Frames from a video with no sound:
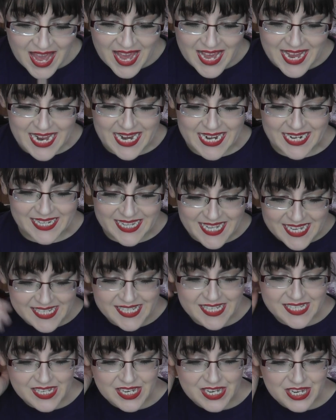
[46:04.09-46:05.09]
This
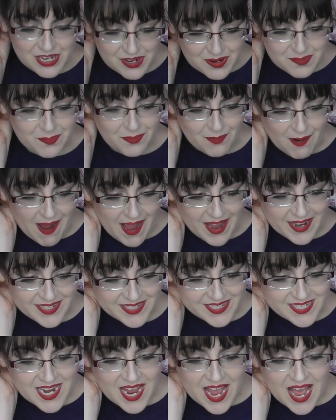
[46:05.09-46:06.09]
is a new
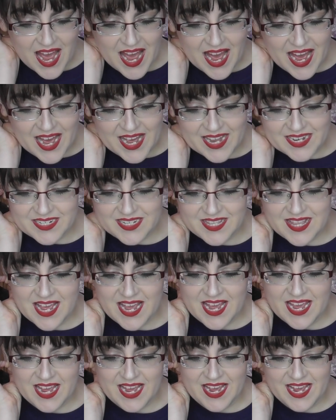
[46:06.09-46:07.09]
brand, and
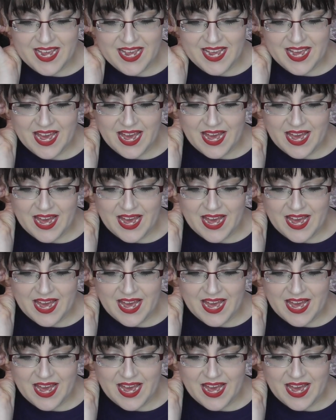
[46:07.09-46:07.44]
they